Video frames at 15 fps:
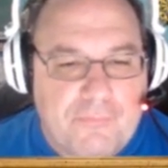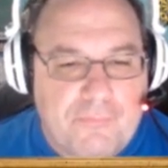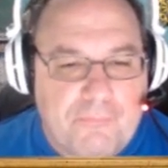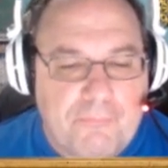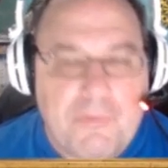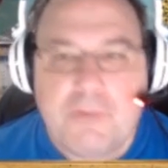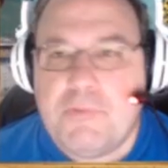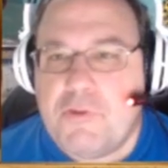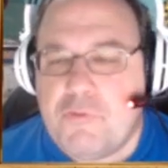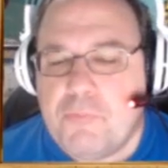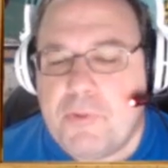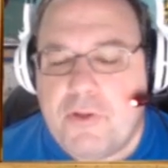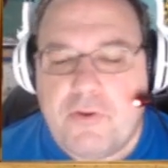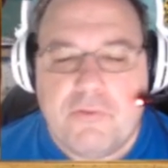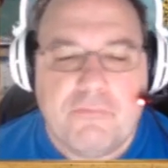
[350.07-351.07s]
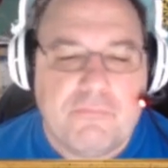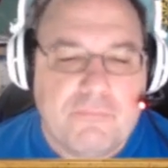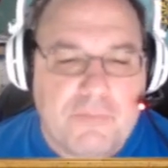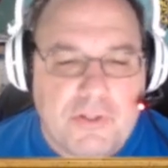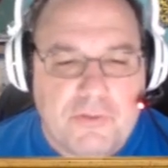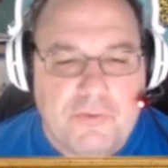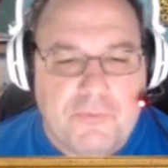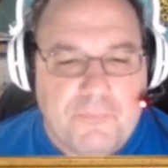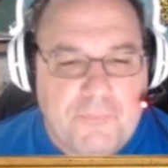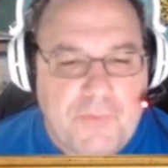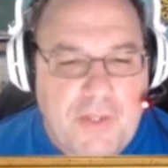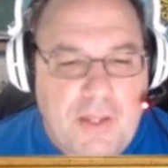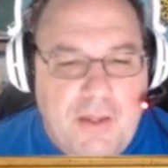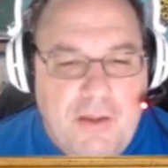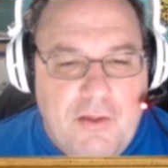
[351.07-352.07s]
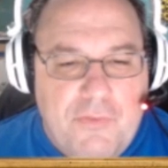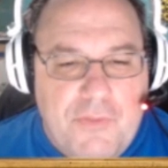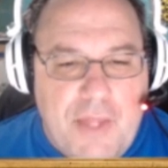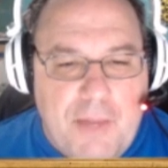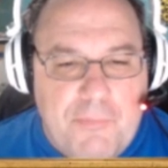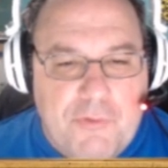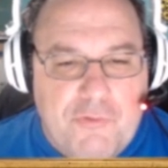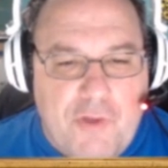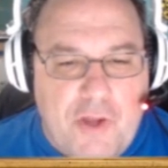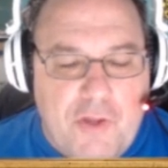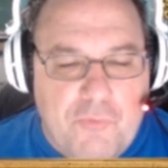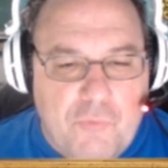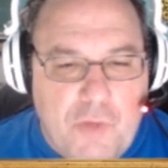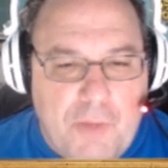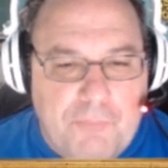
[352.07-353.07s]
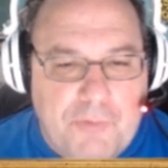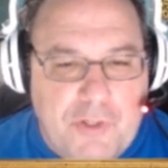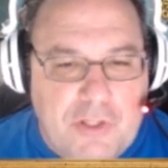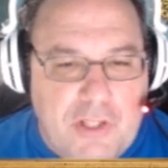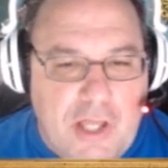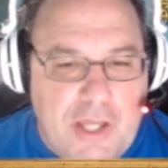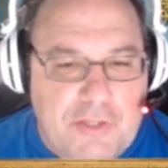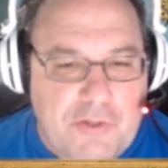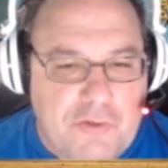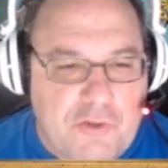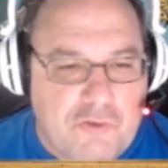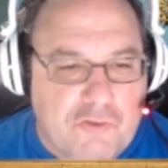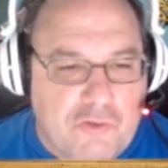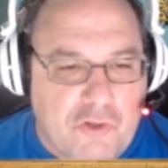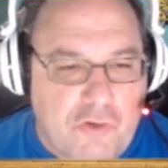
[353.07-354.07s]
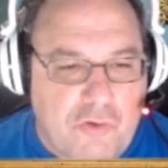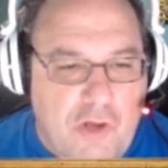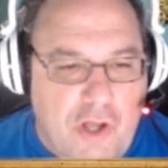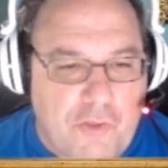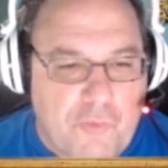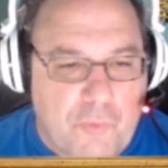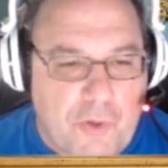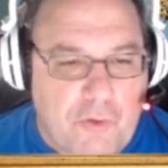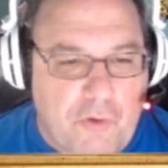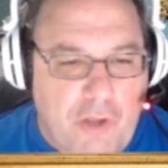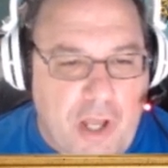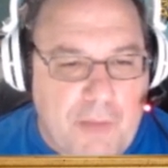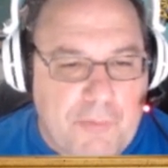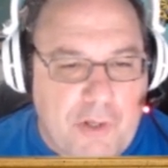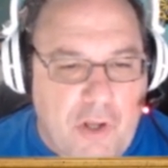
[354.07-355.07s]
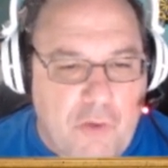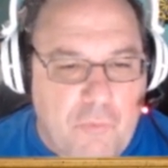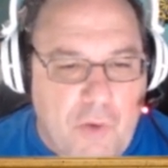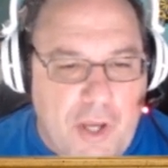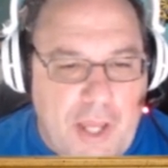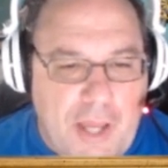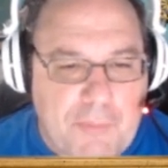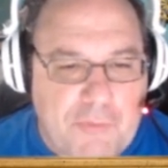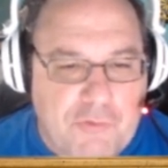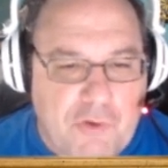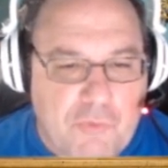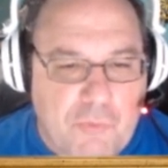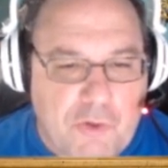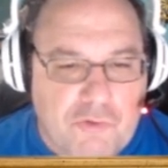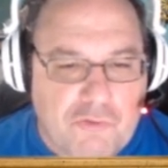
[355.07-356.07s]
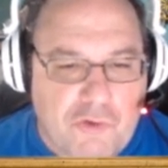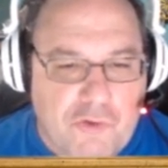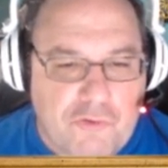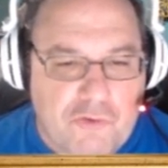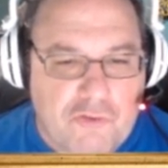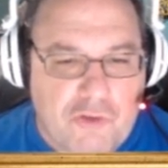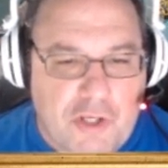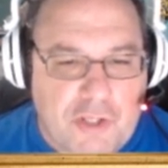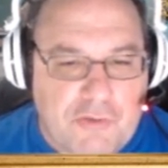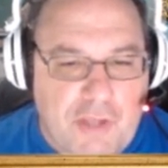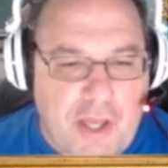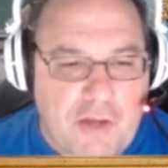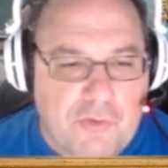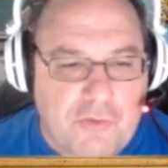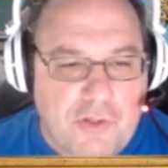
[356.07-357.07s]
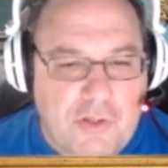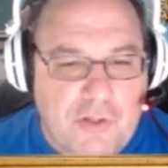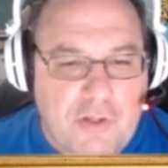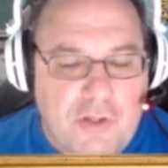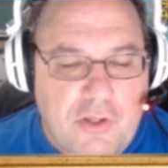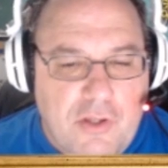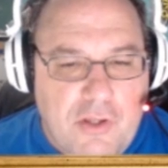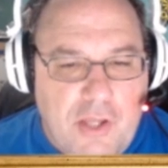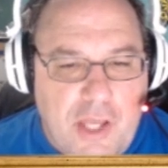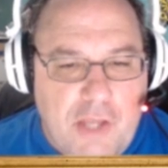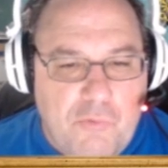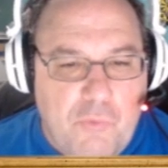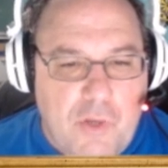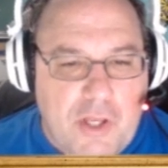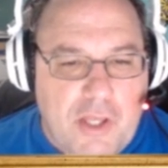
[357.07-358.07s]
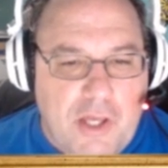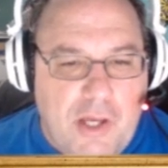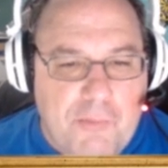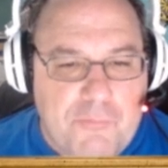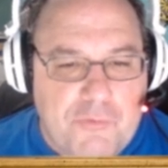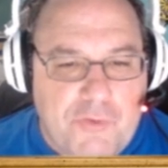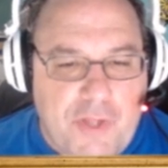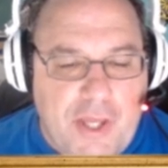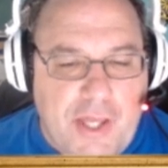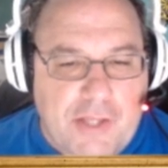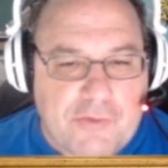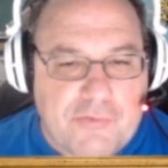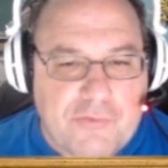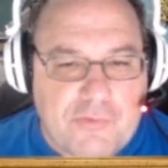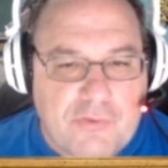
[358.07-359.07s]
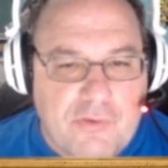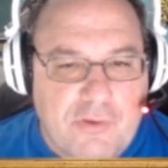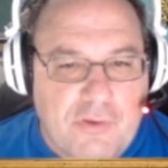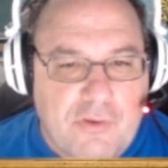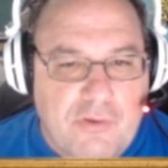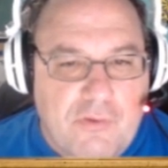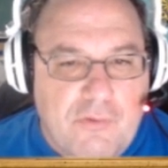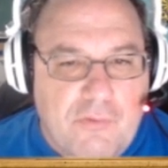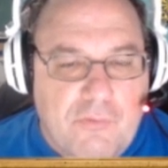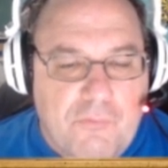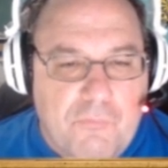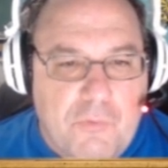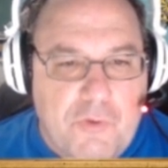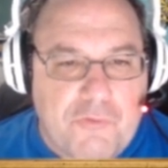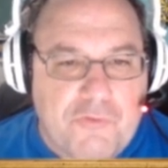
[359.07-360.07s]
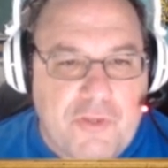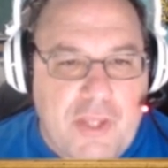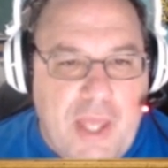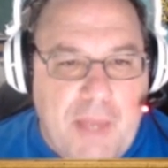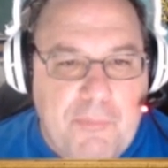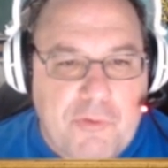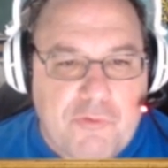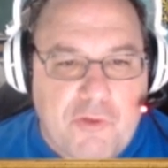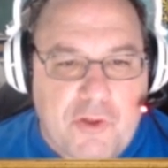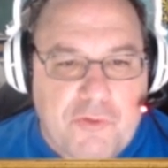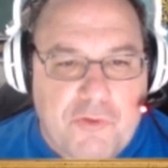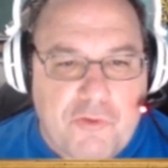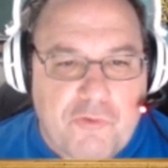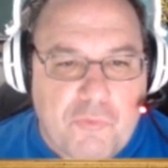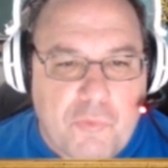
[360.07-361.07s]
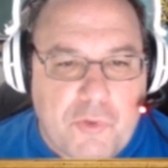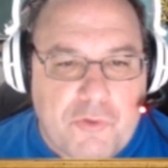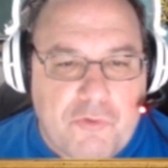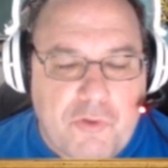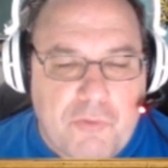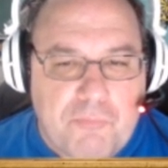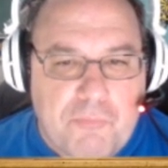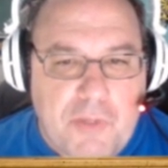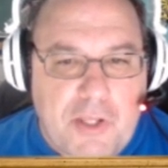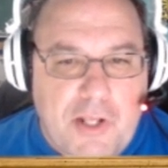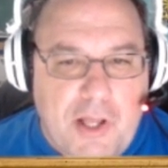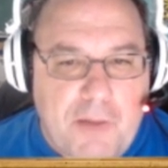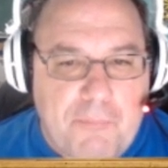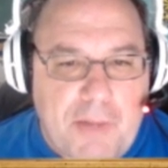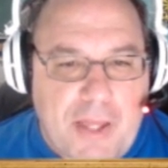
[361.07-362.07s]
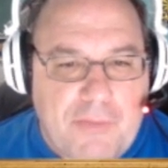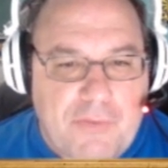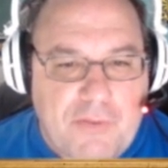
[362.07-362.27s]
Maybe it's better. I don't know. The Amazon rep declined additional on-the-record comment on why Amazon restaurants are shutting down and what comes next. Well, see, Amazon doesn't want to admit how bad they